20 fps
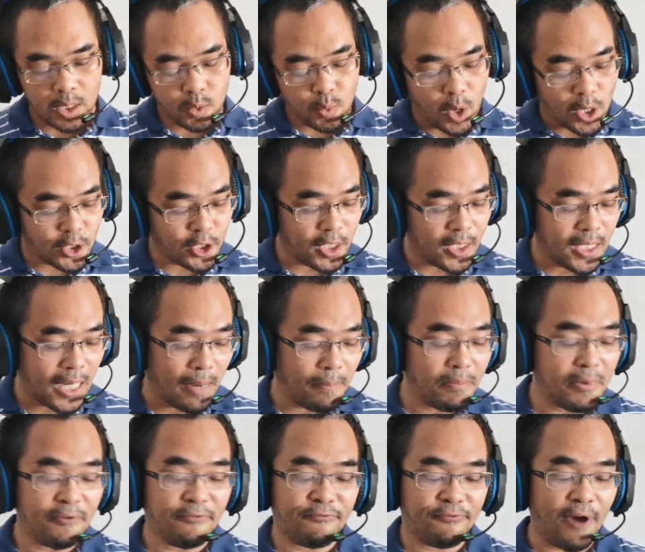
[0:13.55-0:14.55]
question
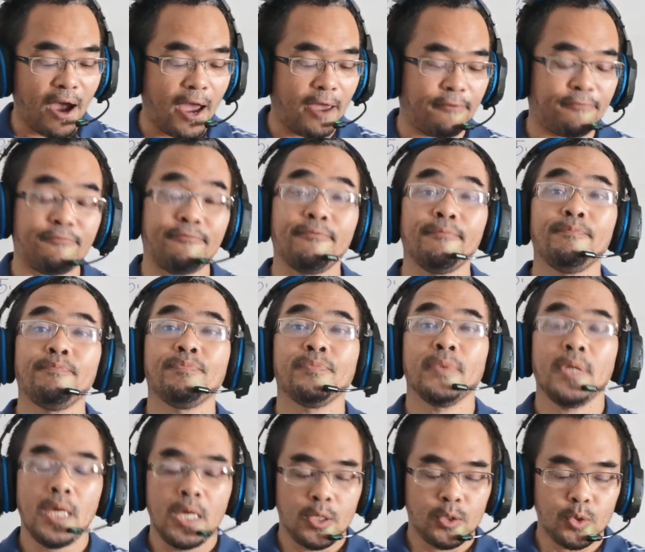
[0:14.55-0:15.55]
number
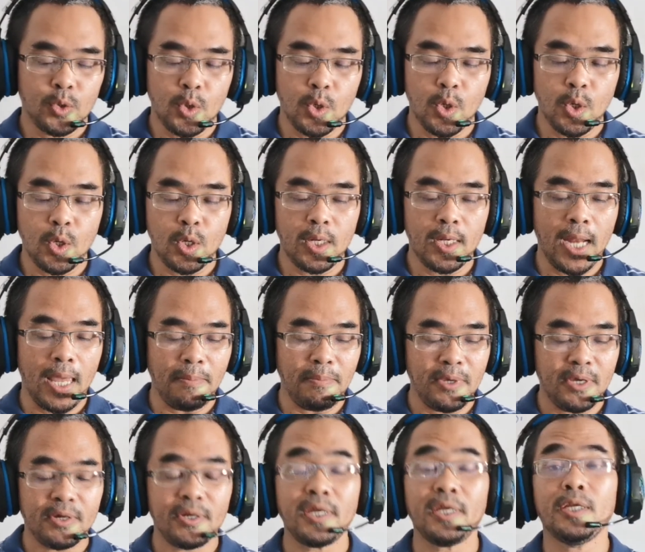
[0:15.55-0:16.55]
5. So let
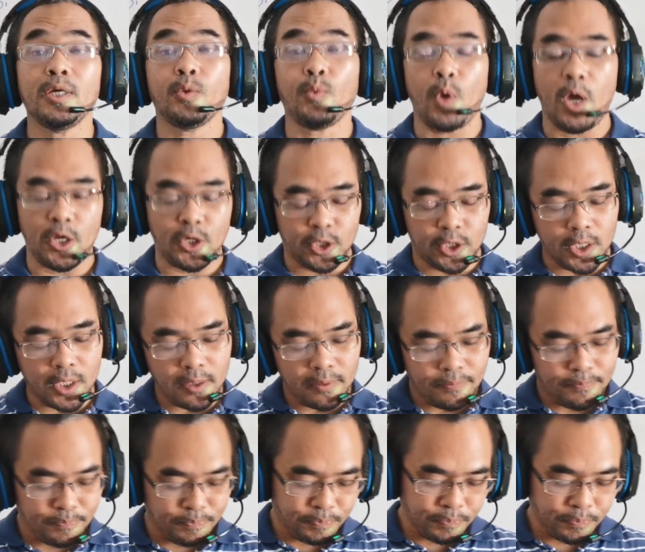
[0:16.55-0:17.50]
me read the question.